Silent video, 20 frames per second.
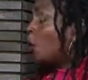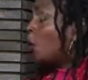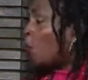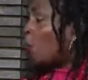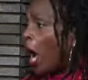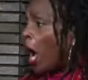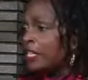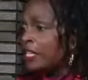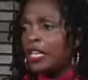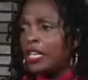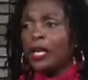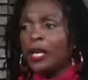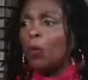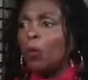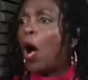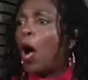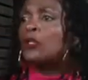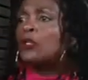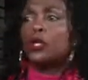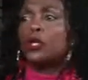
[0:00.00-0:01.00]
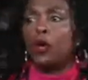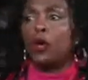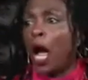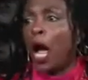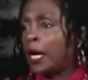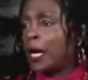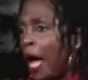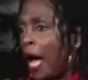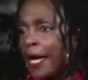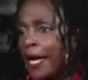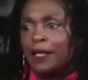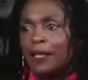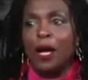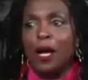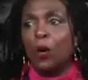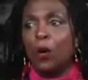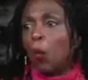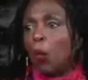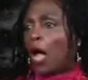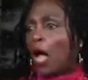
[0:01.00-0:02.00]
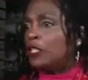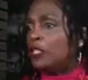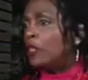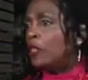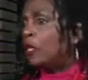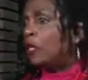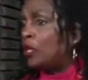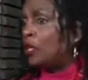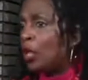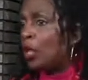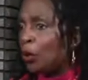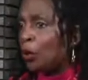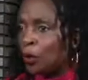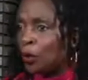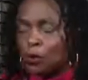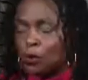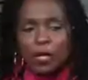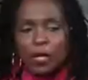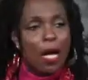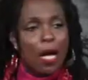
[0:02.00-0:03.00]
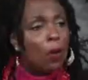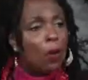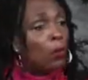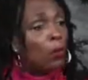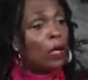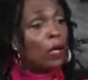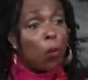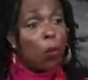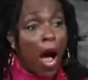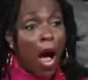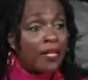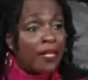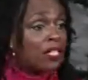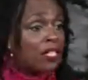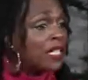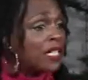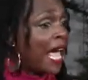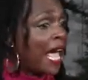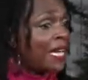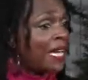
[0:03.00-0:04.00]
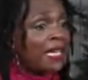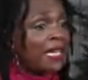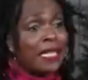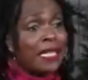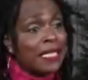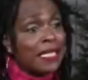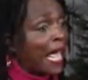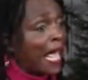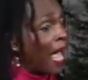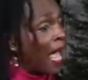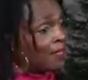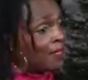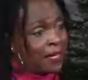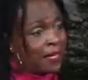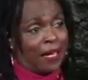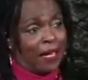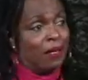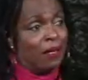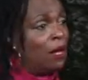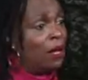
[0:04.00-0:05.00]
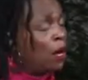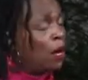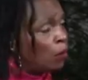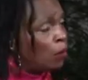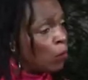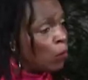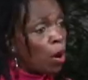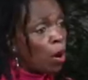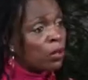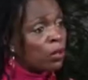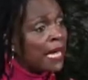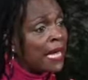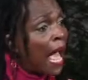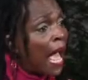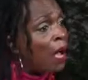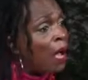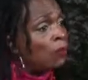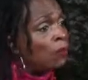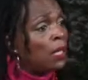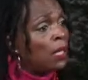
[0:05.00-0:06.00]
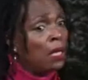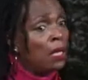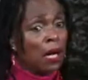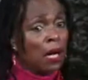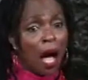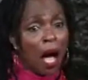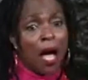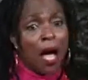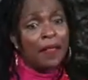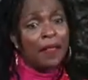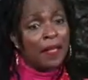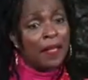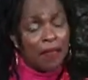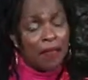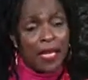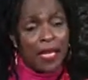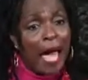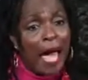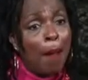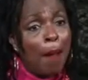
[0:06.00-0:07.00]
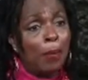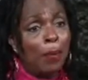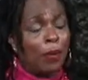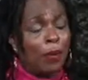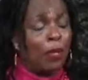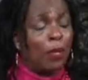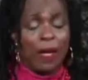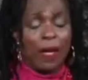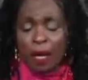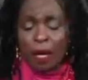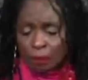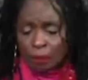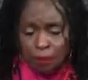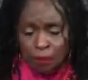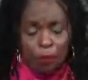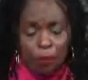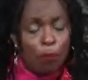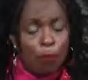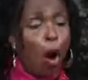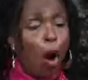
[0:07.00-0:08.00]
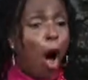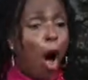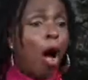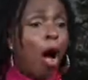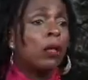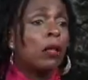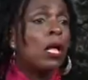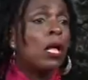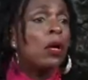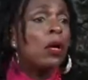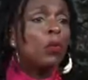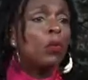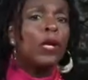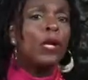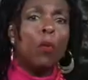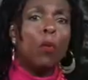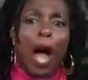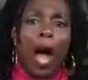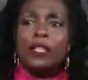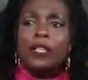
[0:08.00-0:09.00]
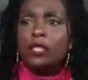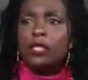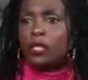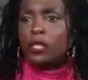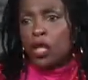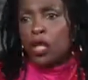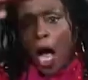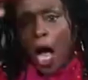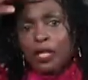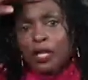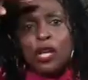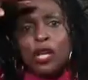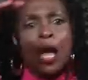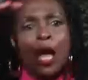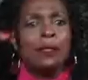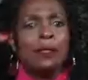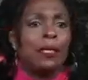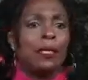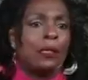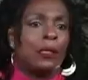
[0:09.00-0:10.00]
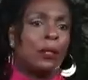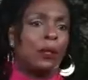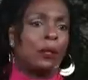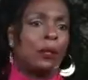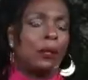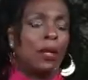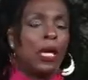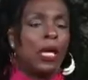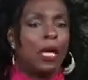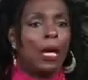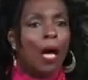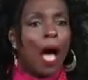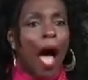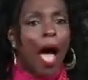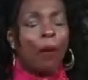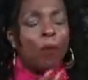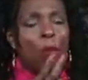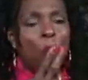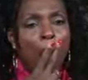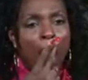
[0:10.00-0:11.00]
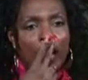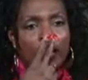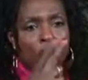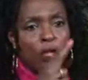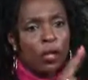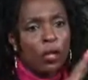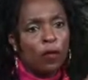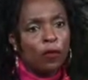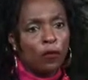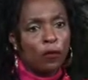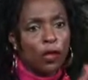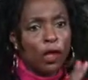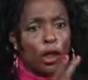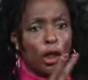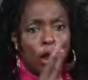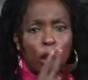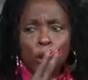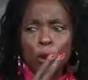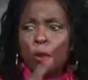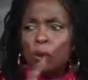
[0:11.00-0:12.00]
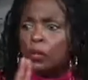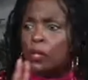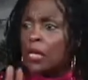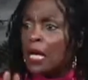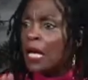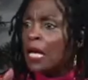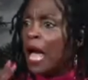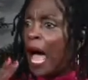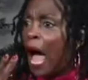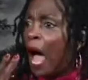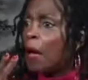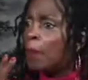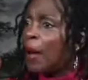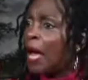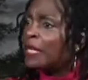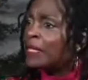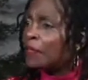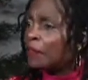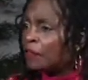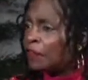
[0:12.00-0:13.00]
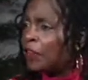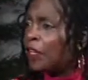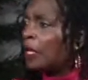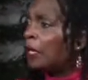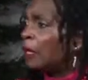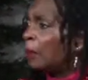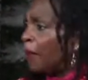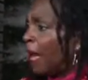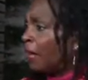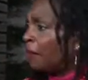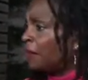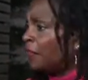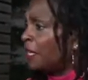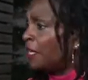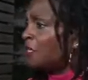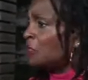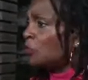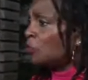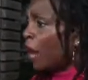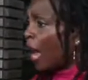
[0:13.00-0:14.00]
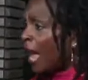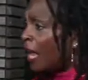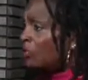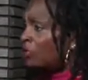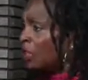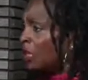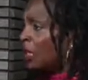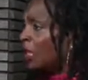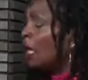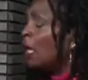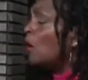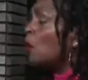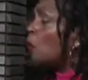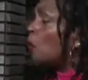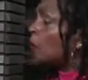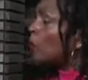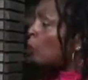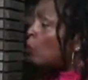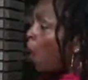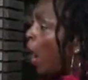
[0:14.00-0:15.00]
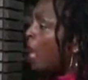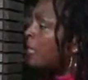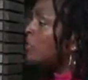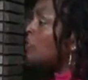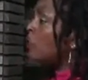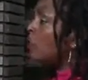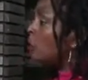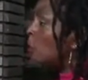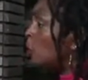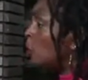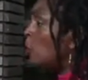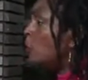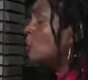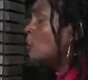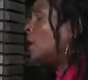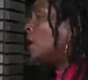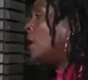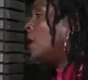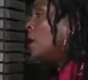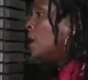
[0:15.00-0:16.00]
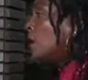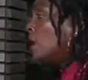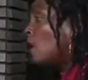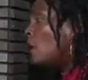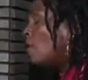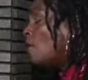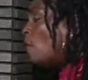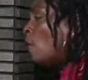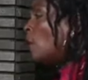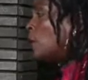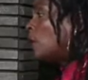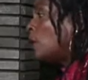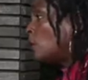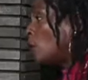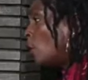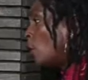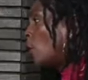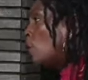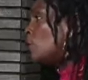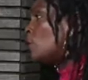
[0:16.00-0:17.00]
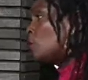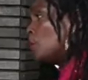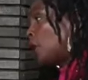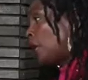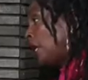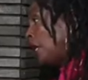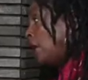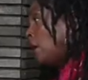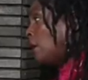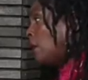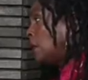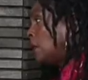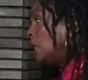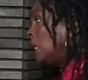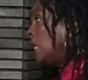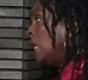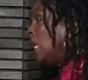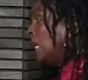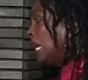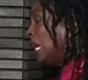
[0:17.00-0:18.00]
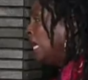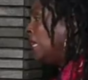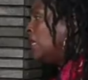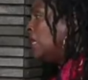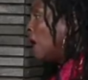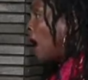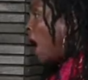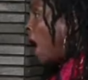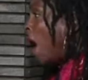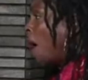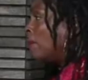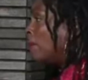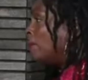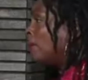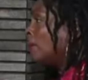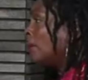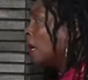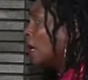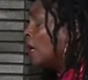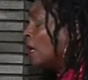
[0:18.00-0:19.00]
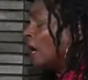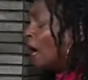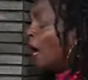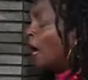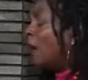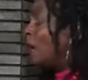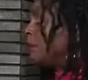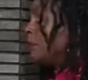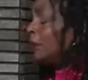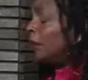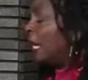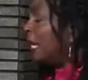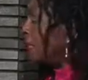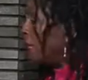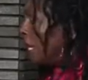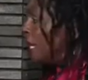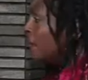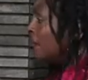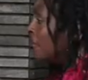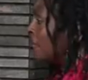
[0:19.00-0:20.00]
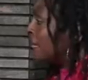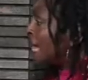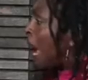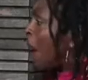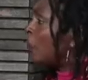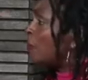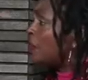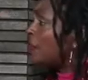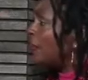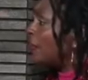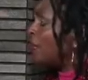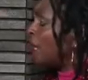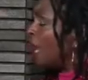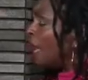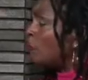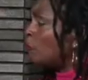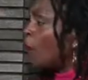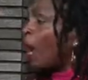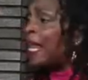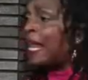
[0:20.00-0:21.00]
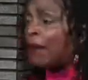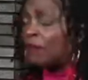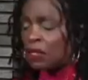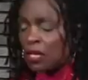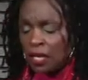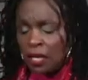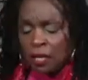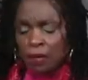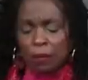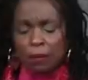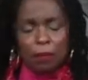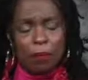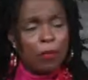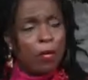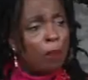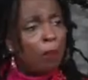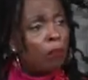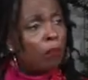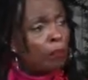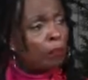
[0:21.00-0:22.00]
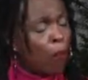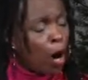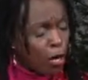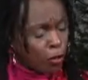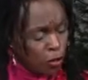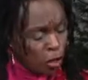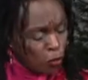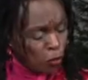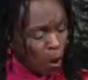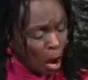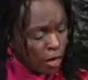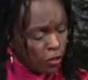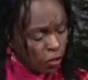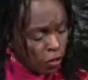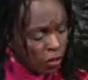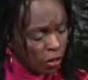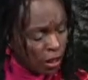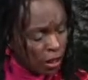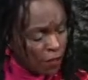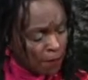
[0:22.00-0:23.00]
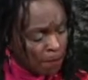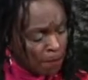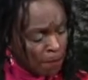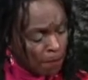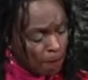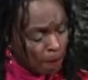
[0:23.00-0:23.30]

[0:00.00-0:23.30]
Watching Walter Cronkite, watching the news. We watched Kennedy's casket roll down the mall. We watched John salute. I watched her for cues. How am I to feel about this tragedy? We watched the news when the 4 little girls were killed in the South, right after the March on Washington.